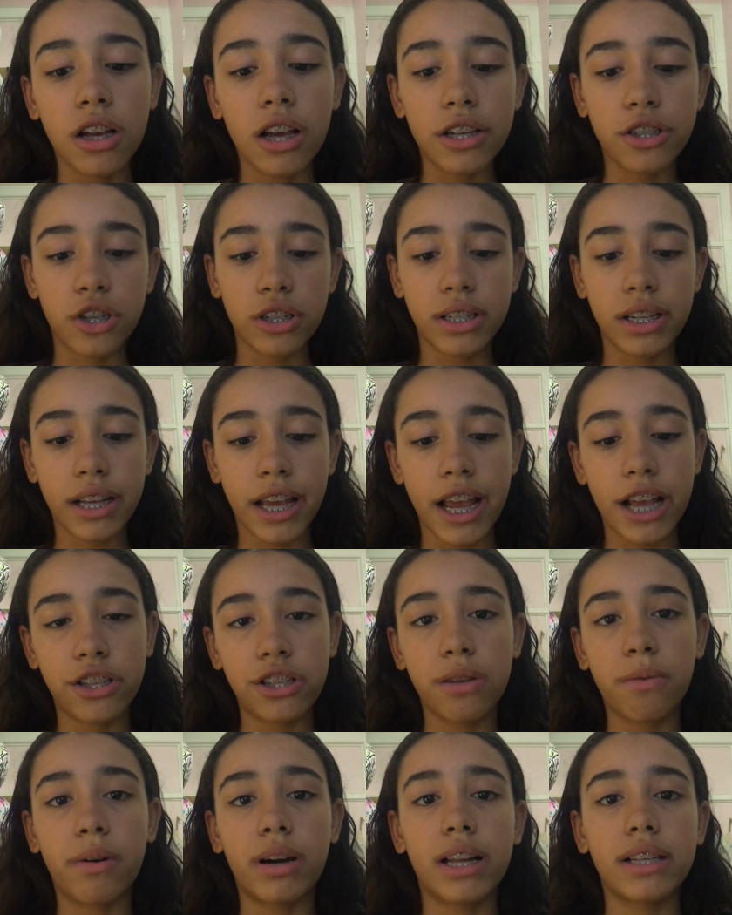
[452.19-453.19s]
And just in
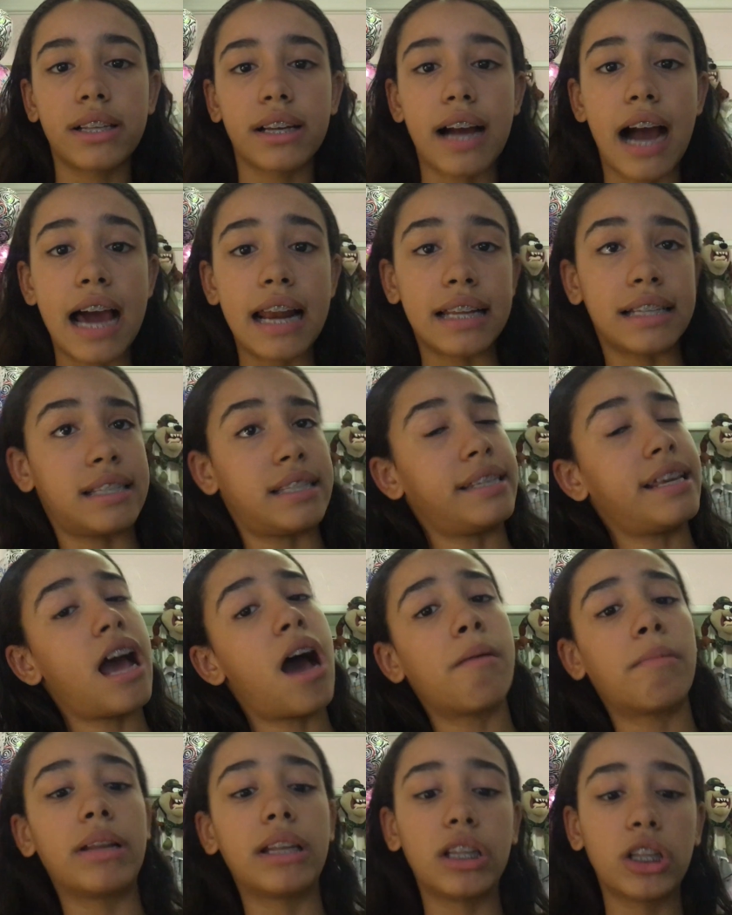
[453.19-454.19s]
case you wanted to kind of see
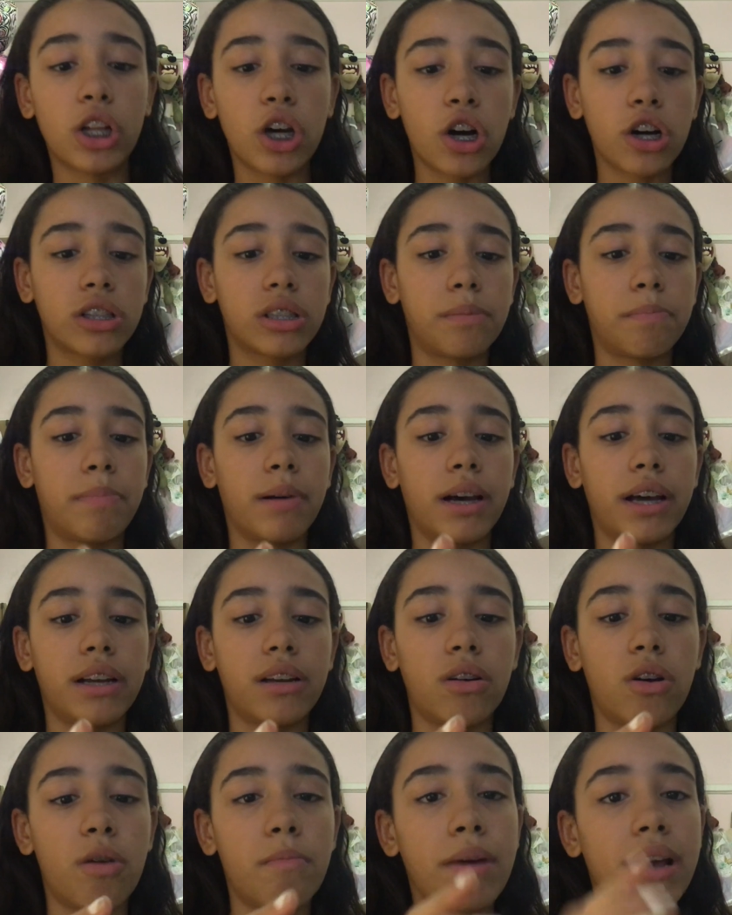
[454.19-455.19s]
how it looked. But
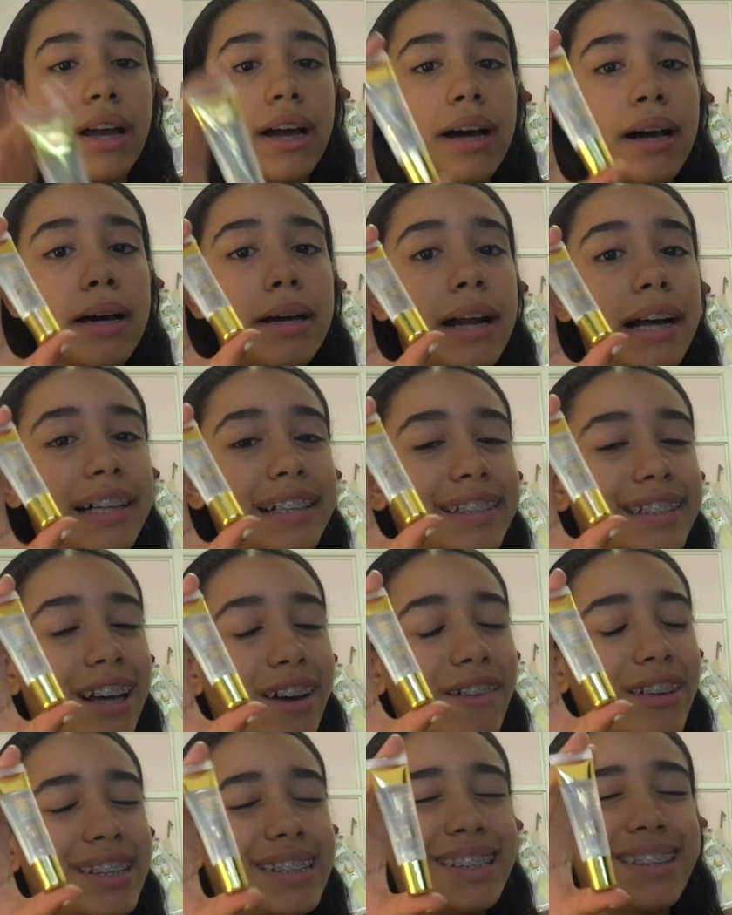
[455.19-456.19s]
oh my god, I
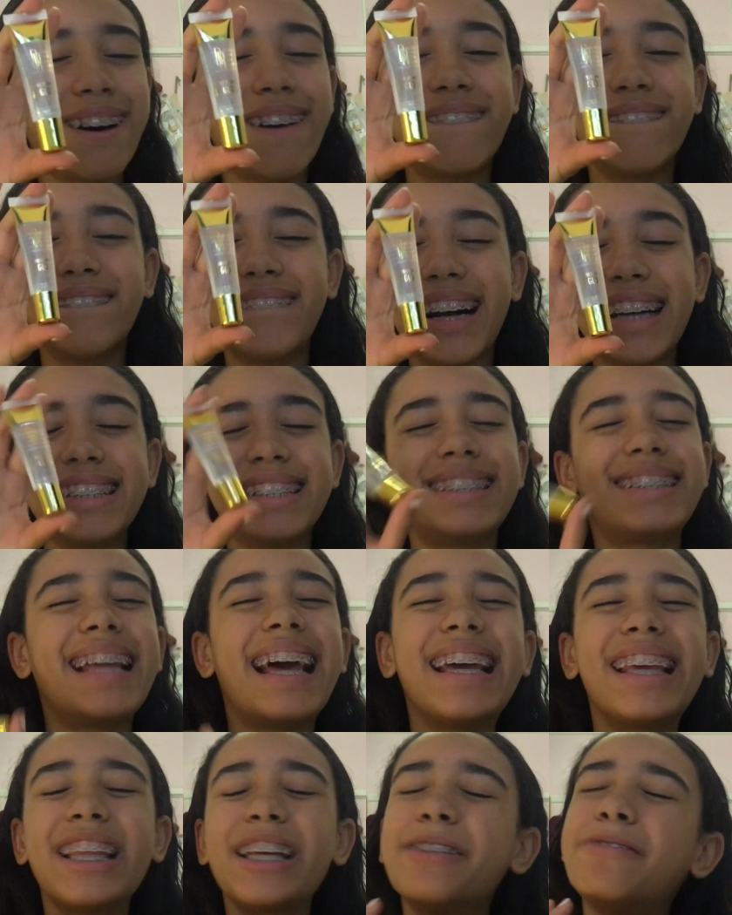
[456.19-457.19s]
love it so much.
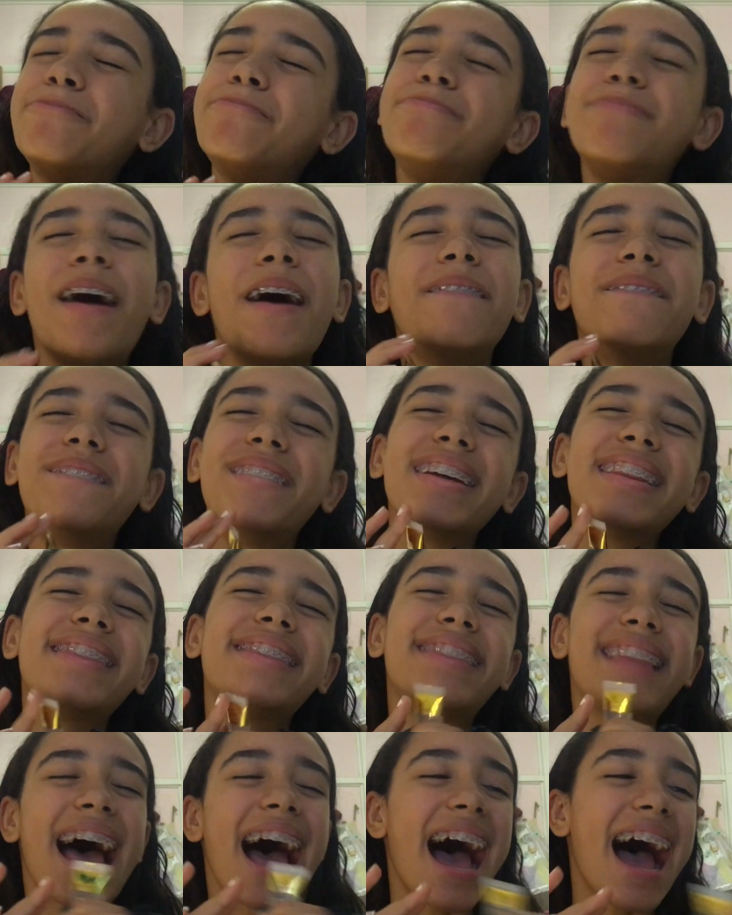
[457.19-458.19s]
Thank you, mom, for
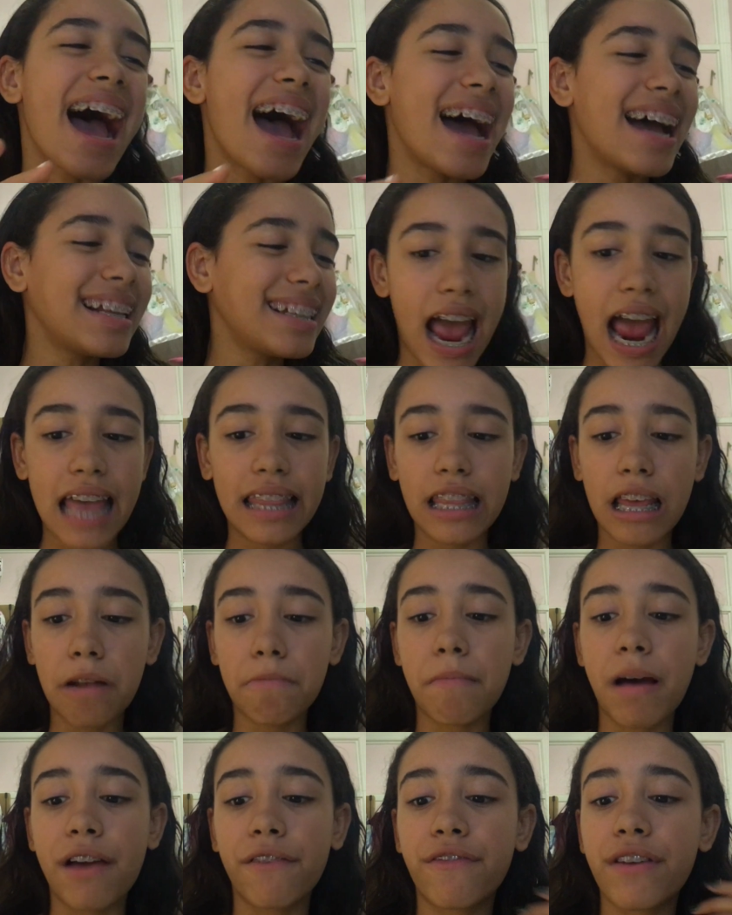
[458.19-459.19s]
that. And
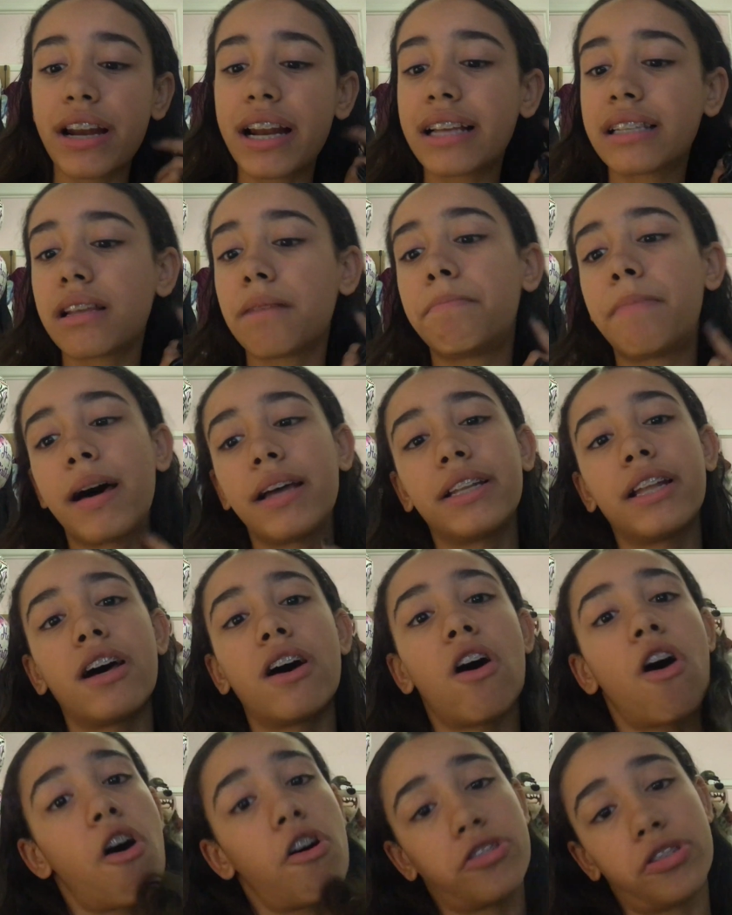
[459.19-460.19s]
then my friend
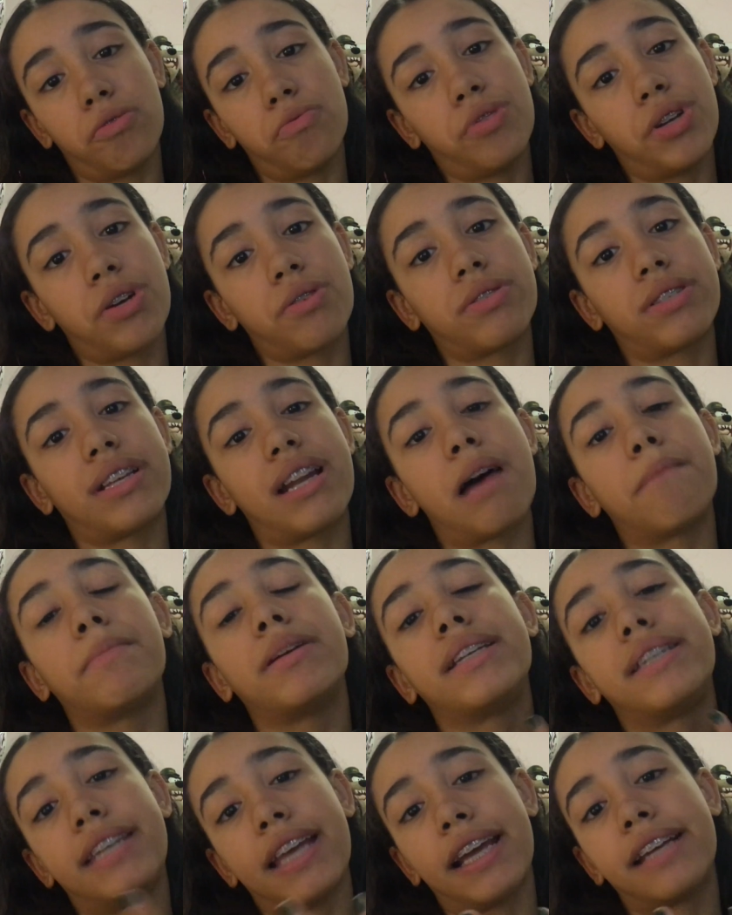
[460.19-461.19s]
Isabella also knows that I'm
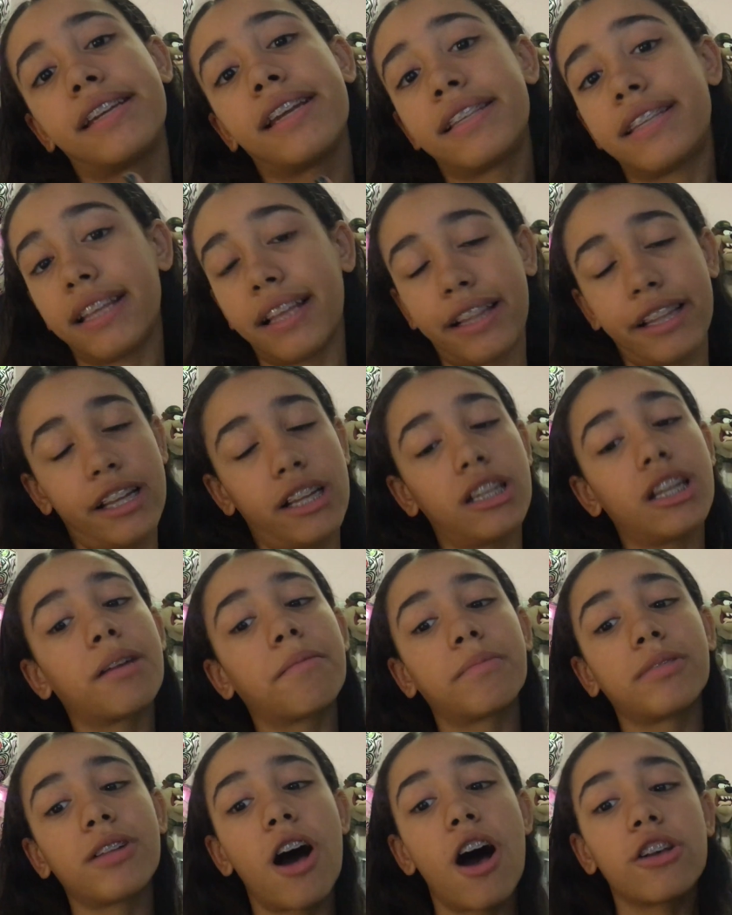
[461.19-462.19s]
addicted to clear
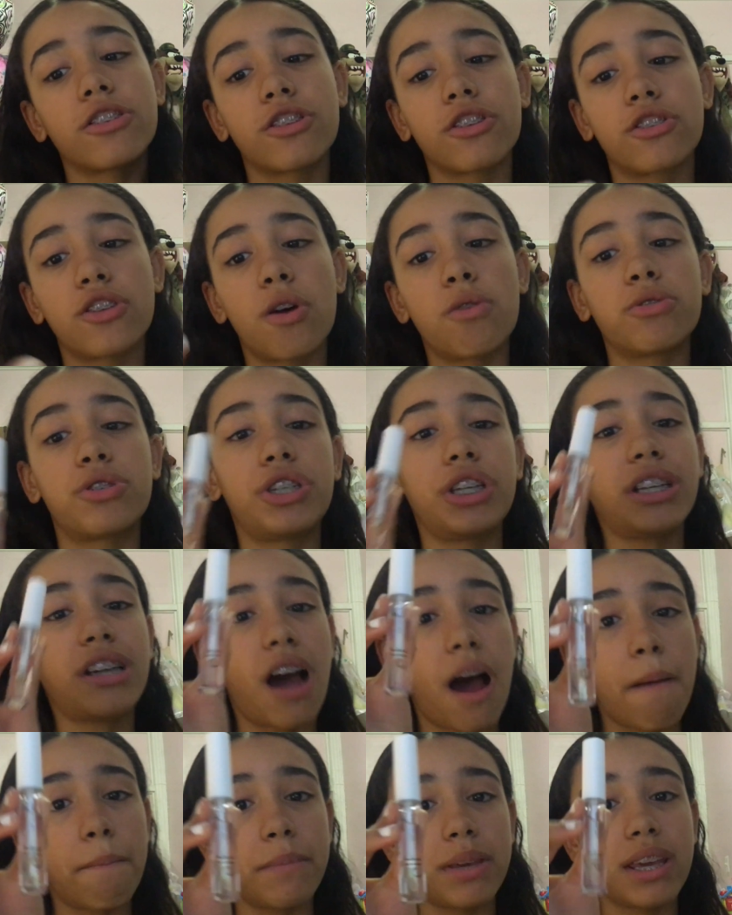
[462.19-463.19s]
lip gloss. So she
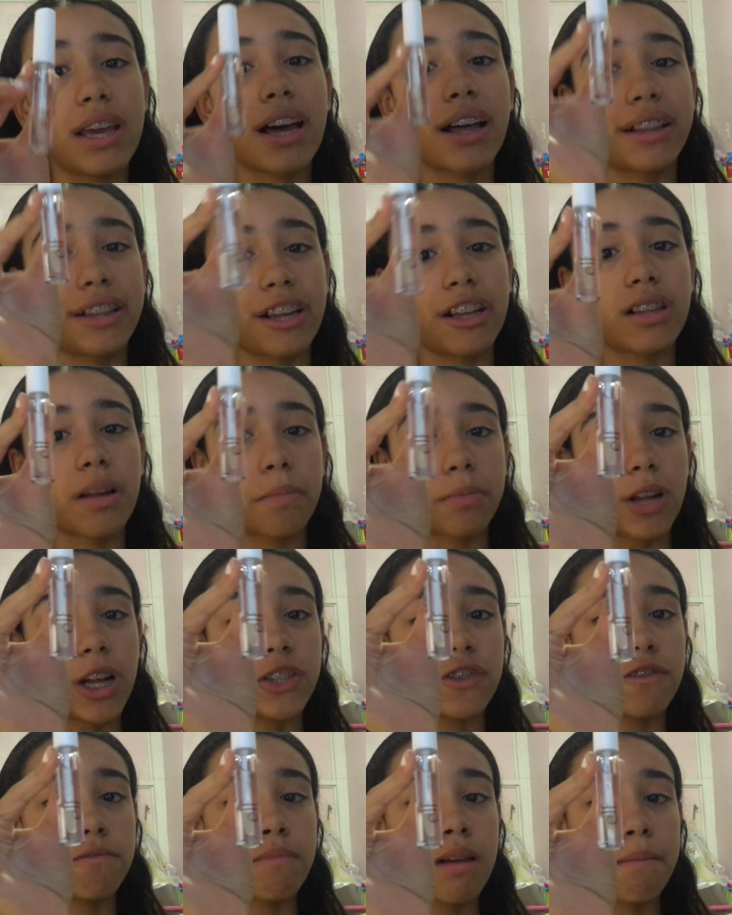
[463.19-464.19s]
got me a clear lip
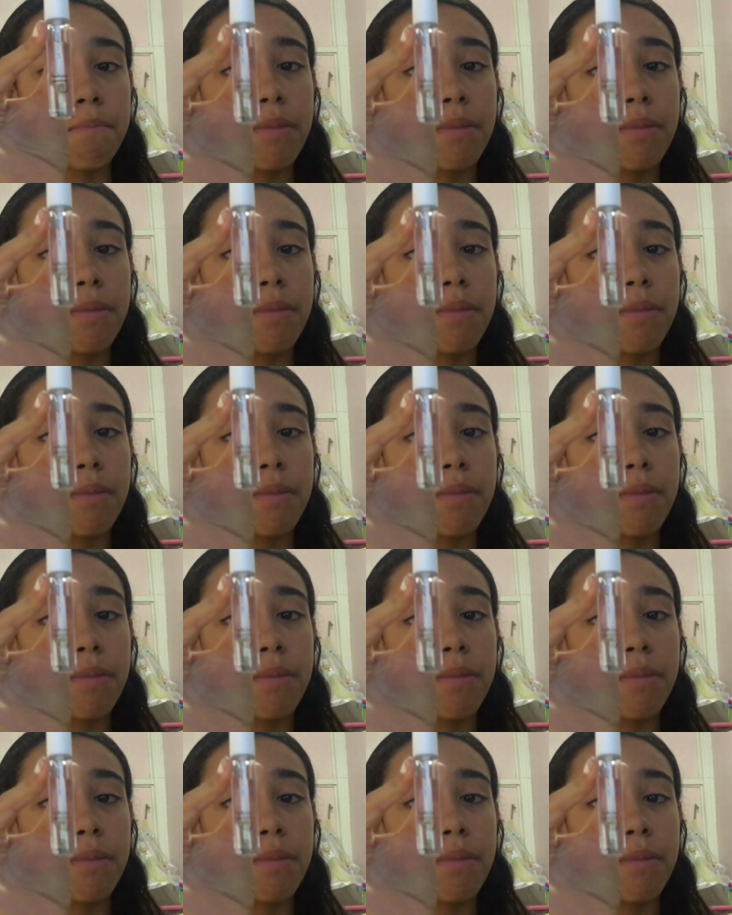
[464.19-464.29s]
gloss for my